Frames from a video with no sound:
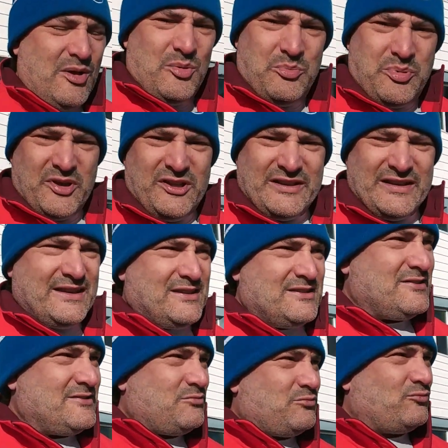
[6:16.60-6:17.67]

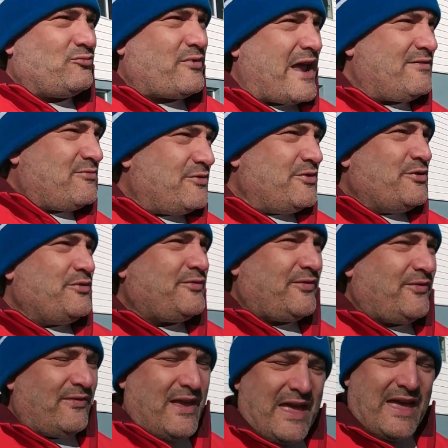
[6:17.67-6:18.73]
buildings, red
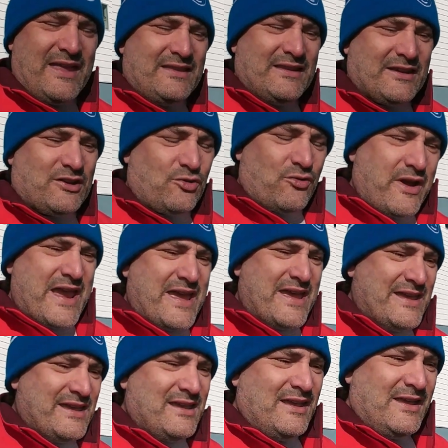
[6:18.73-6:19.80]
roof, and the
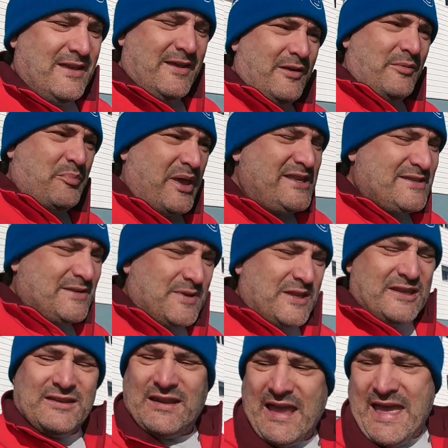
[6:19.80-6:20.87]
gray
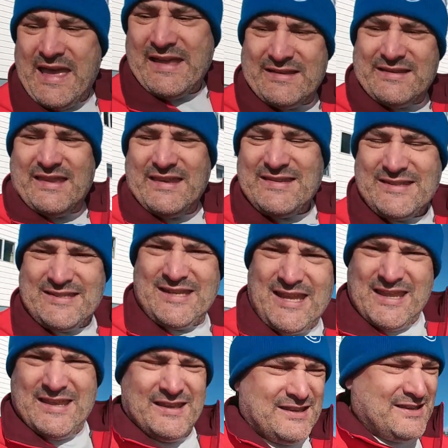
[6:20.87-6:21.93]
basement. And this
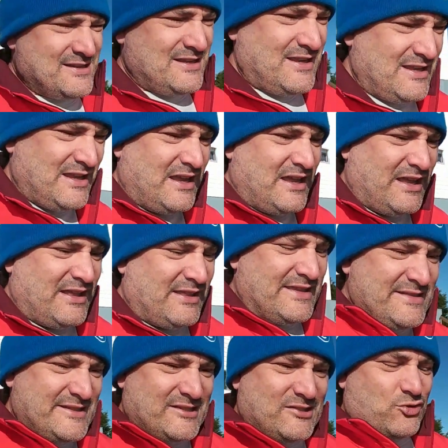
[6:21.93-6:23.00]

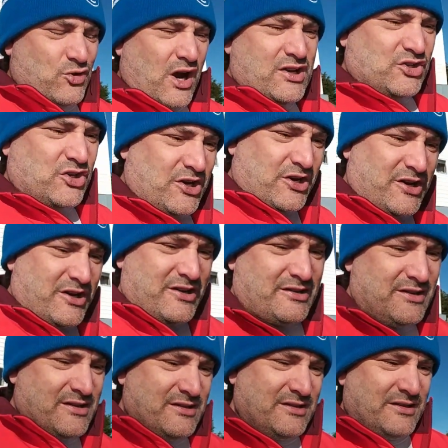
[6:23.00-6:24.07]
structure
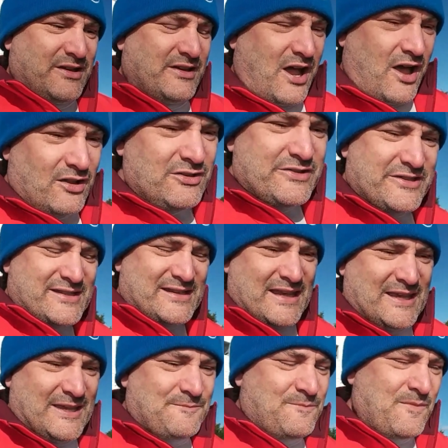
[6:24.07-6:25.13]
color
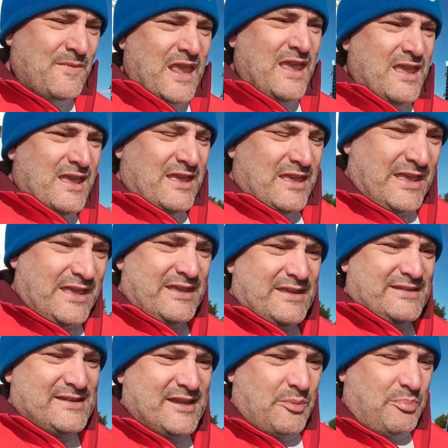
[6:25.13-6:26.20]
scheme
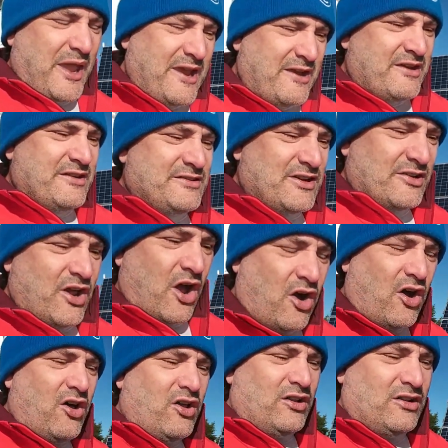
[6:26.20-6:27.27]
is apparent on
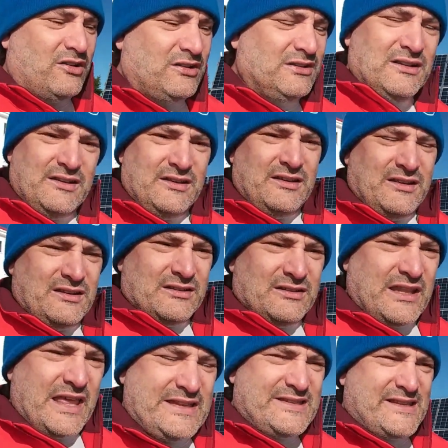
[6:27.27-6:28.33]
all
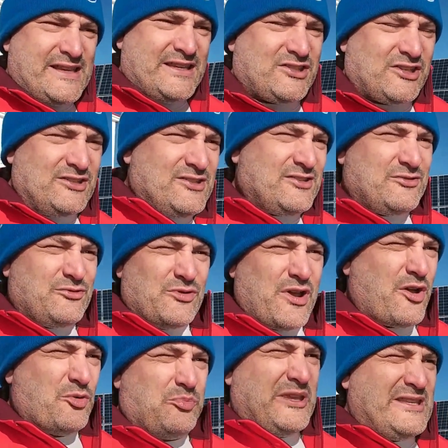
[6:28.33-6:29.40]
light stations
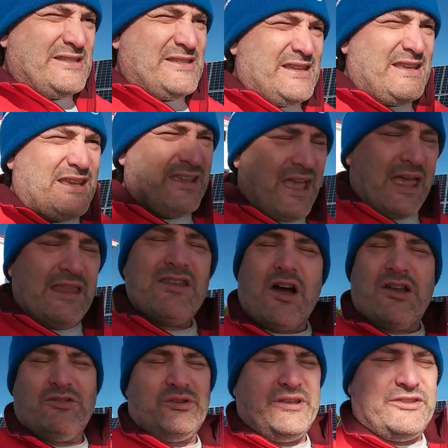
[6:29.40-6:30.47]
throughout BC, and
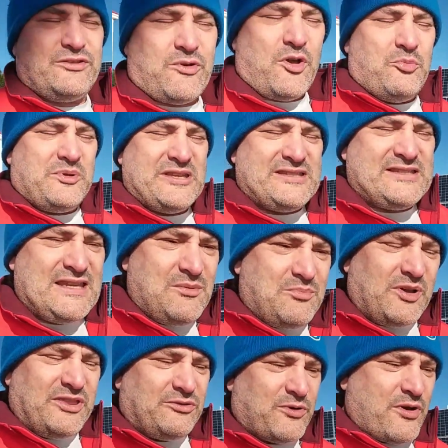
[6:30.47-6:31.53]
not only throughout BC
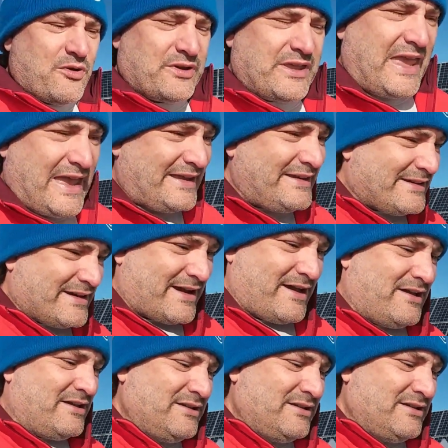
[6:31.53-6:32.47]
but throughout Canada.